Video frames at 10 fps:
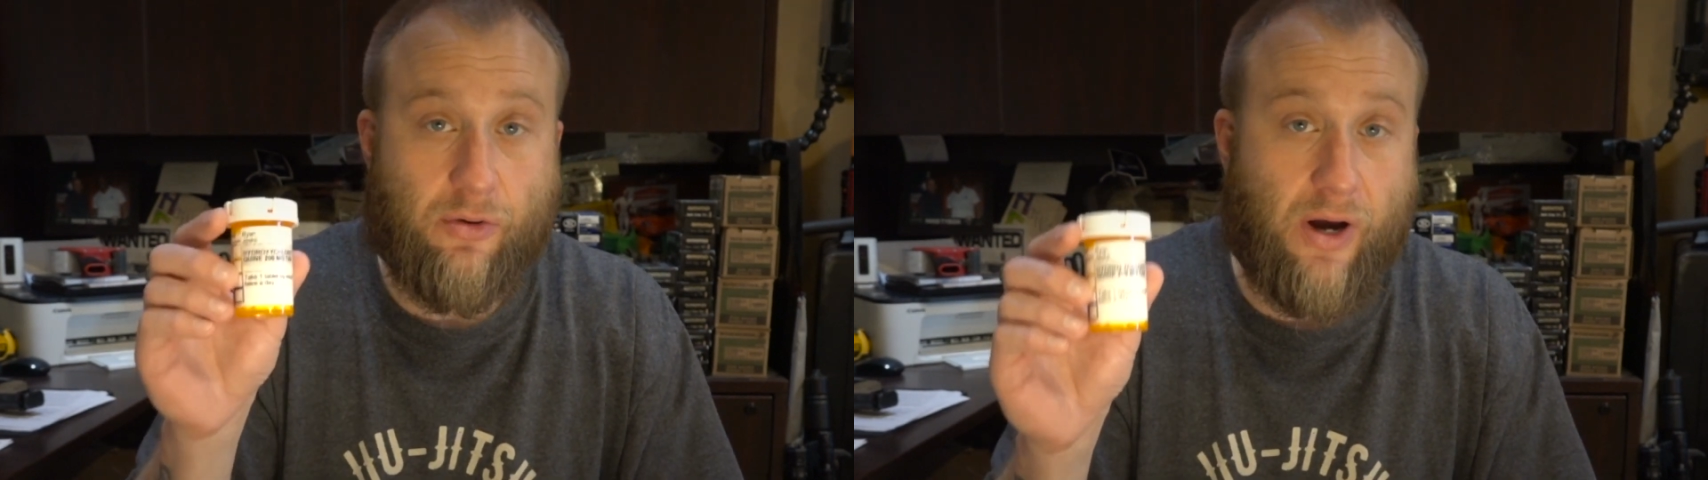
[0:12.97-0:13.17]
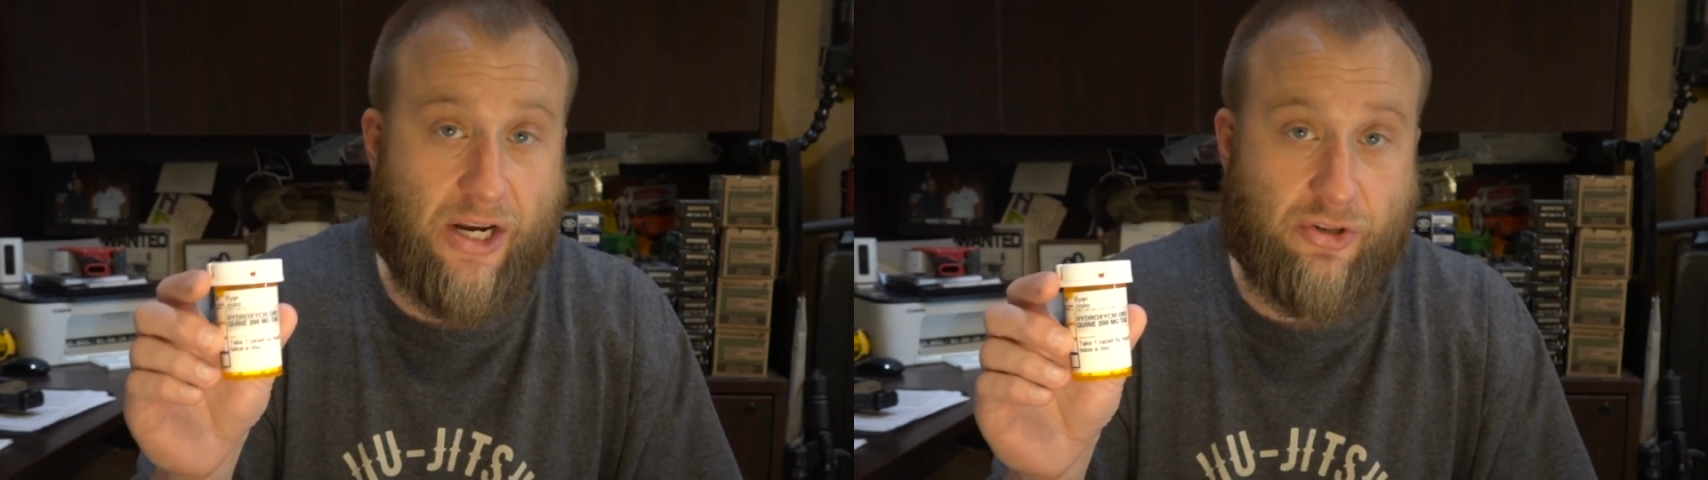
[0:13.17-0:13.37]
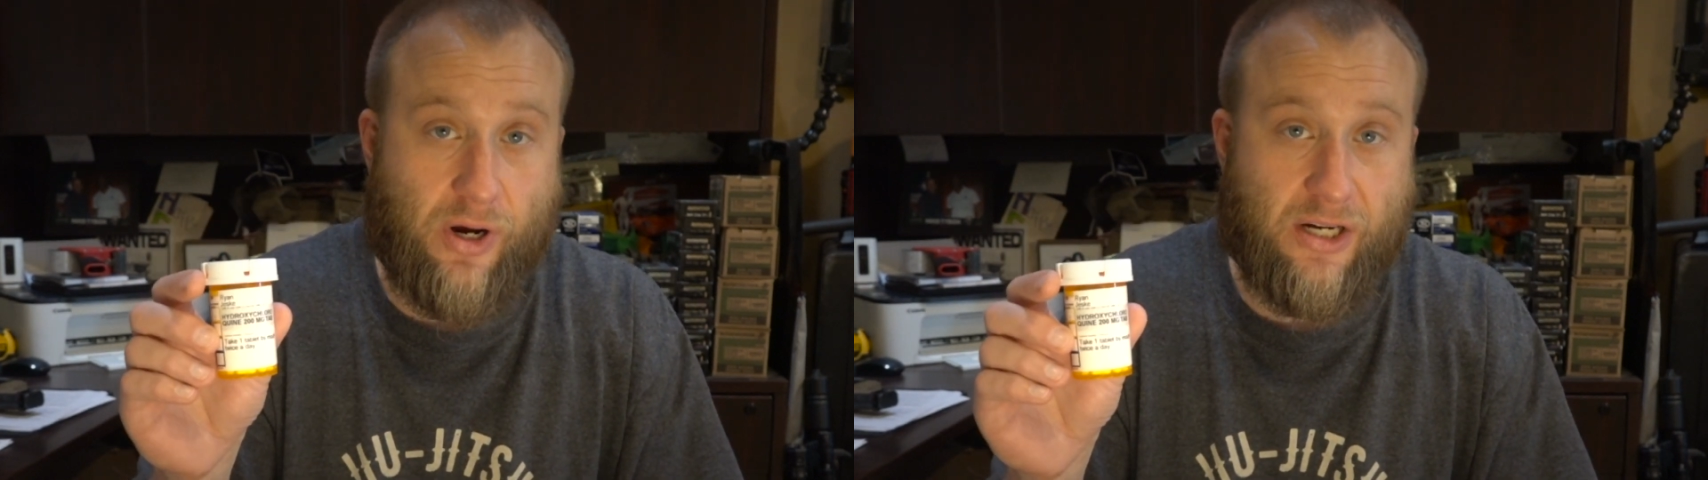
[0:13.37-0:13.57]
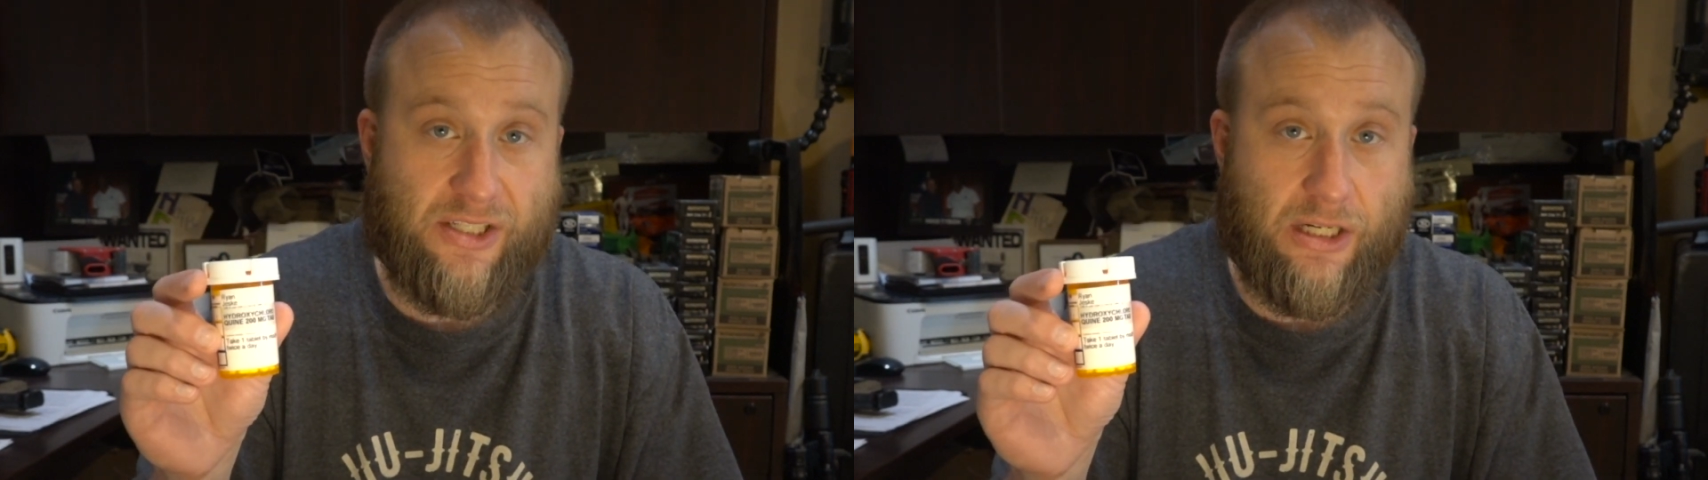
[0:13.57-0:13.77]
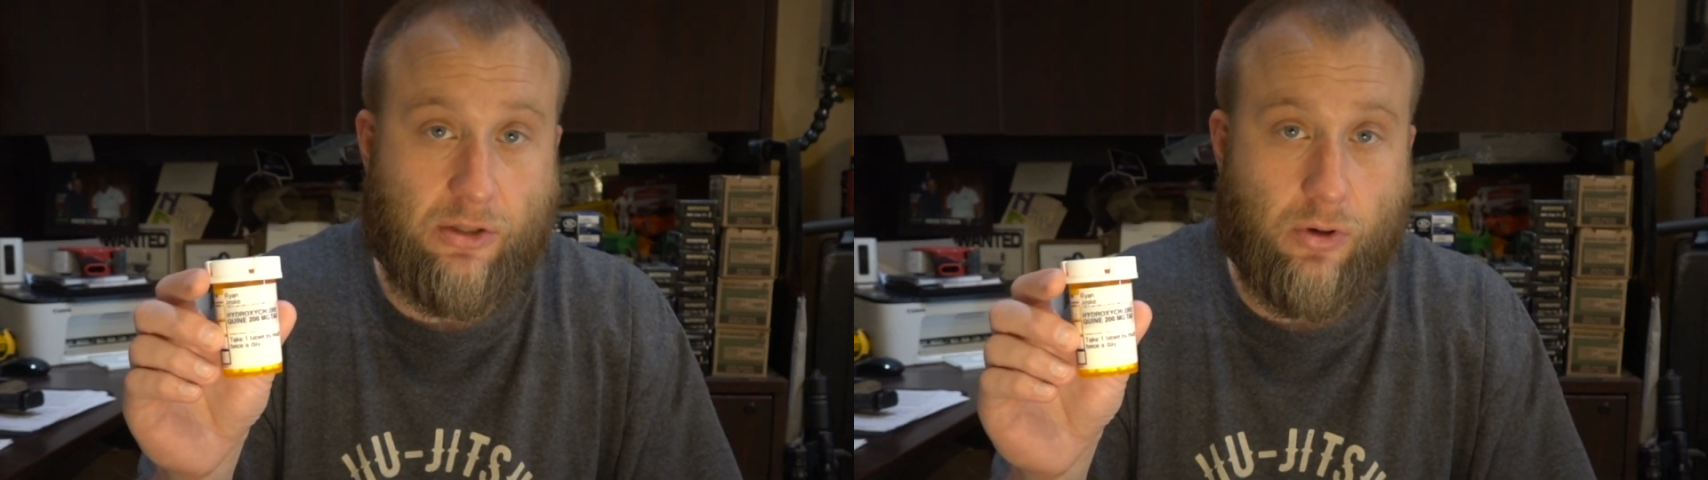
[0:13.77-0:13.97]

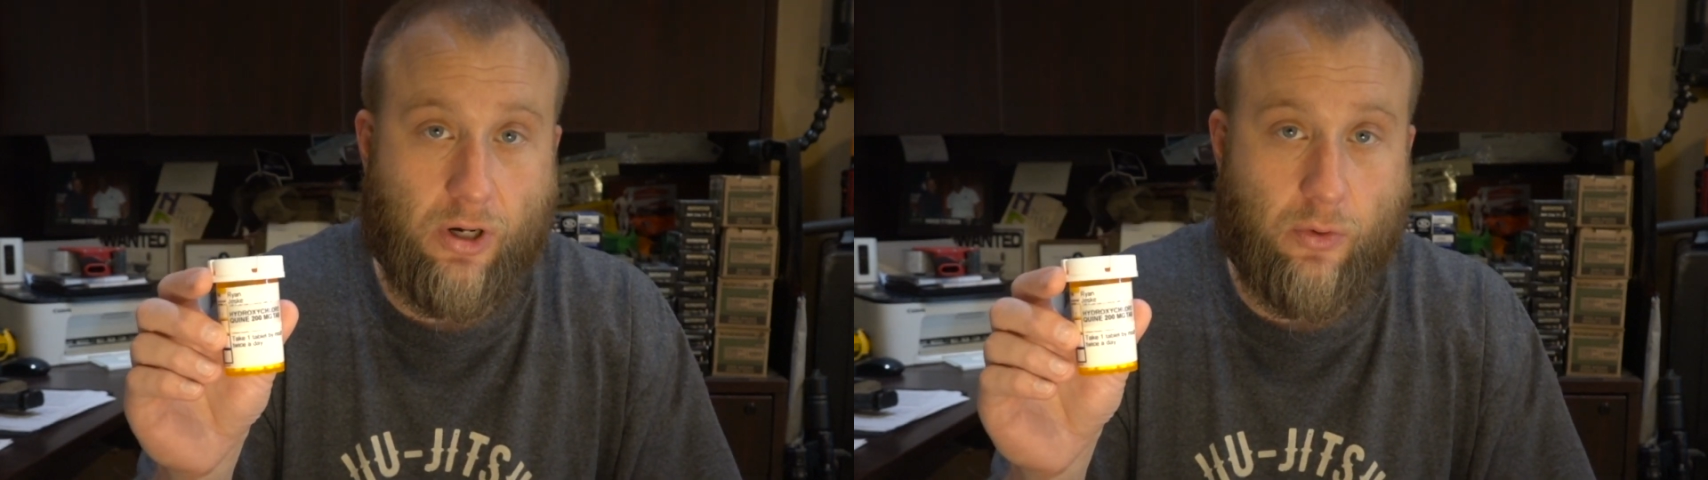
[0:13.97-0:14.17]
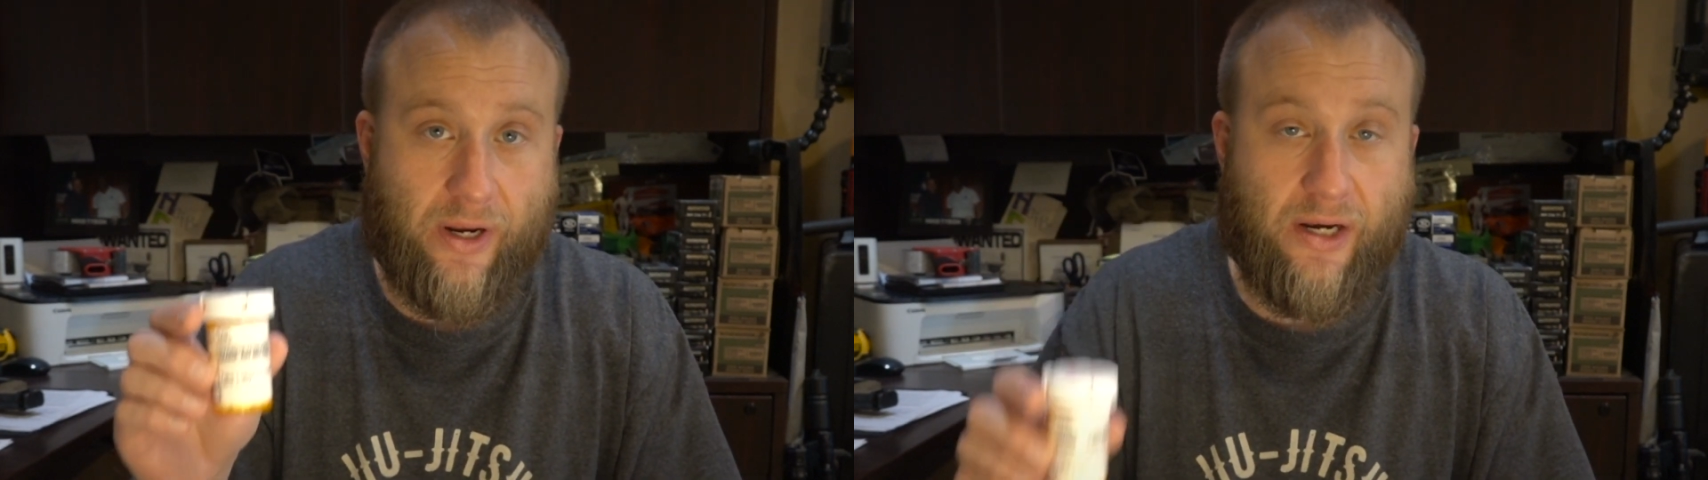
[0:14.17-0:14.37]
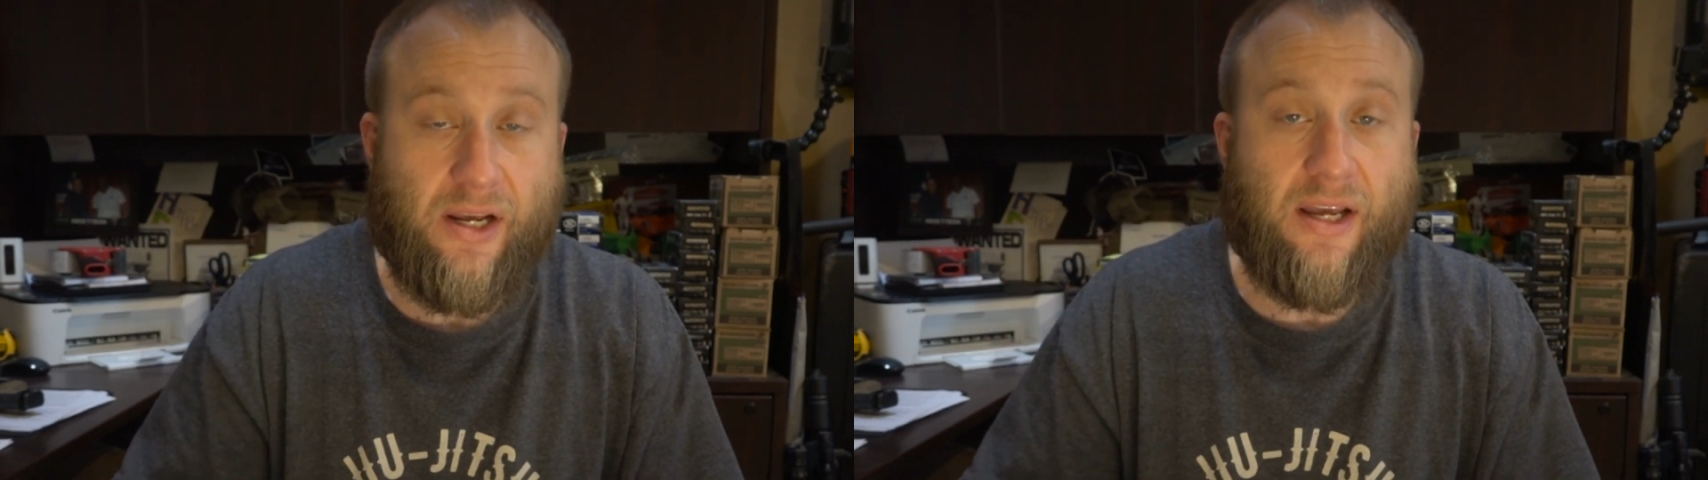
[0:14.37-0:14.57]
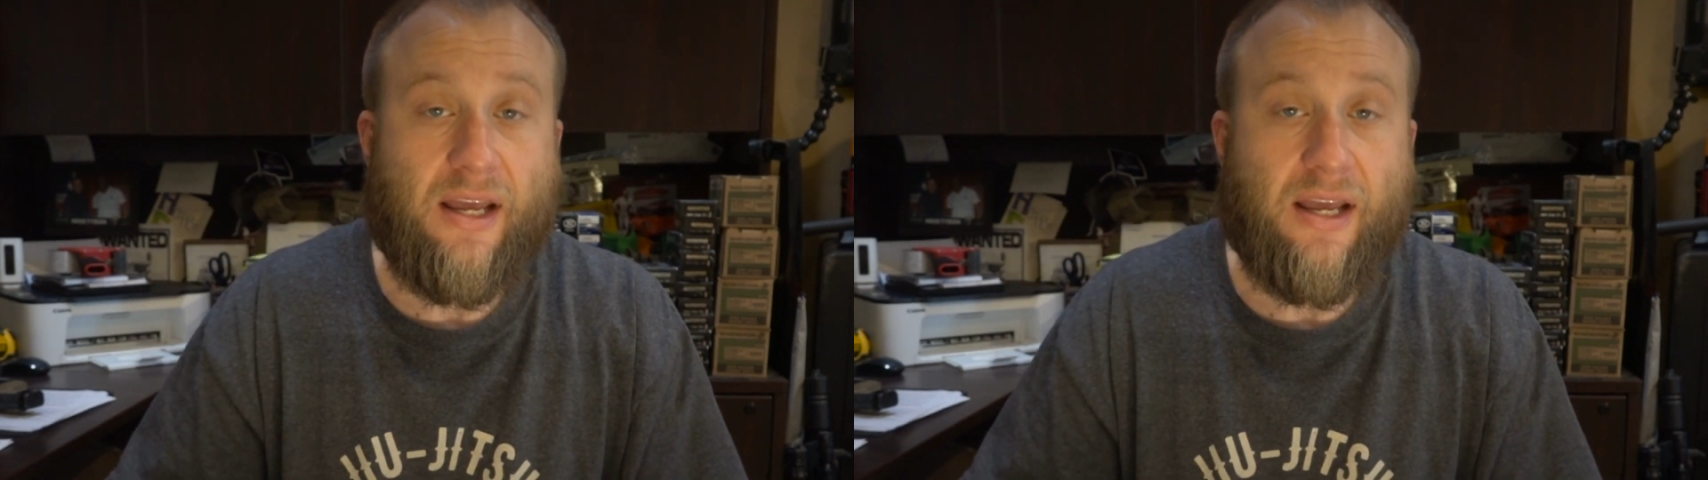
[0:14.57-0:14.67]
hydroxychloroquine.